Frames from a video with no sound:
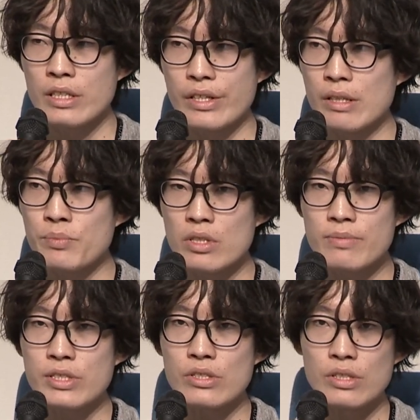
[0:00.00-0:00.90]

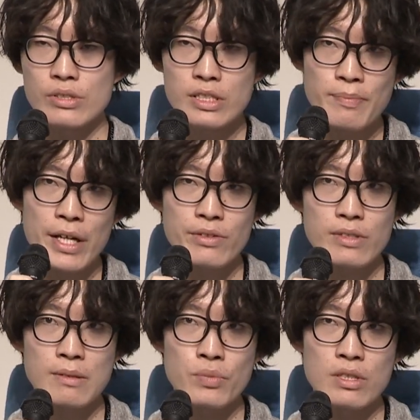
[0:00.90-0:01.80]
this might
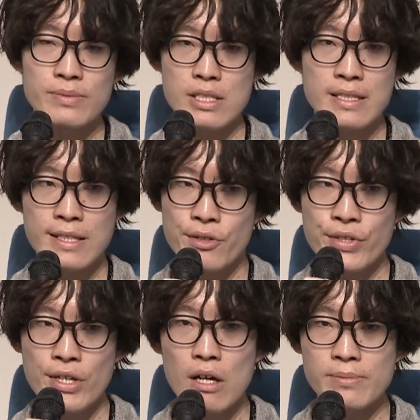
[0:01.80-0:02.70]
improve the
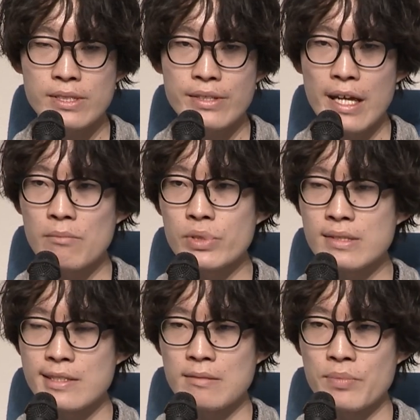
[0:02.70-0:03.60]
security of the
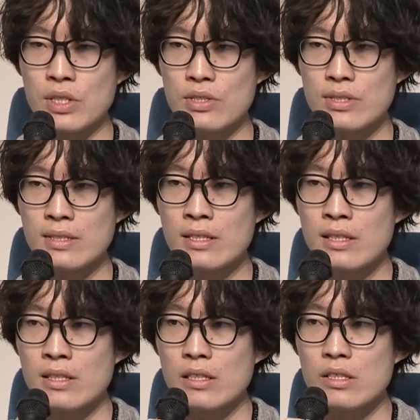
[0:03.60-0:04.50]
MPC because
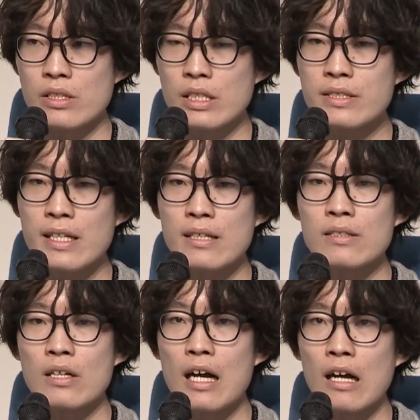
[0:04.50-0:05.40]
it
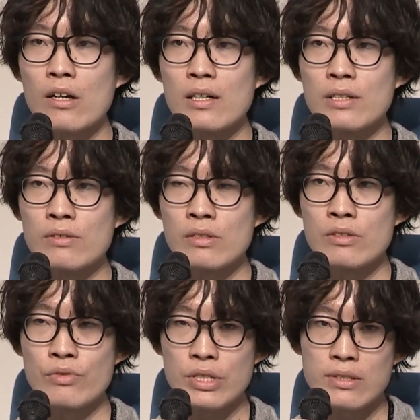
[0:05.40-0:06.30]
can
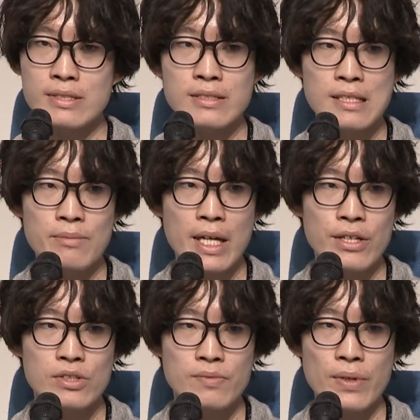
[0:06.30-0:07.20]
reduce some
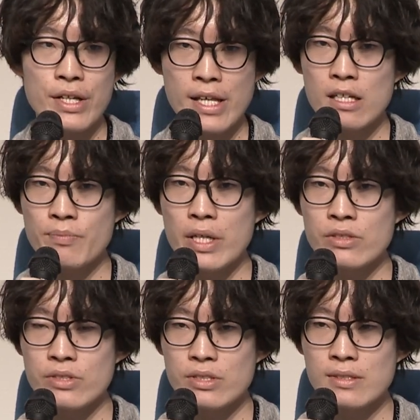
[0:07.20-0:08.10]
kind of attack
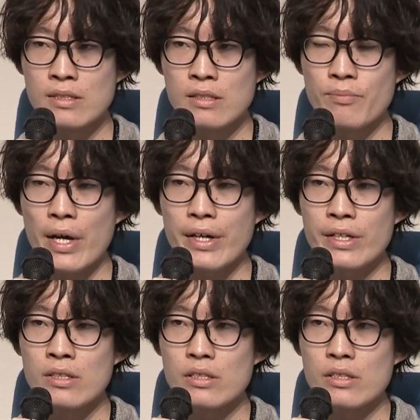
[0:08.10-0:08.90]
vectors by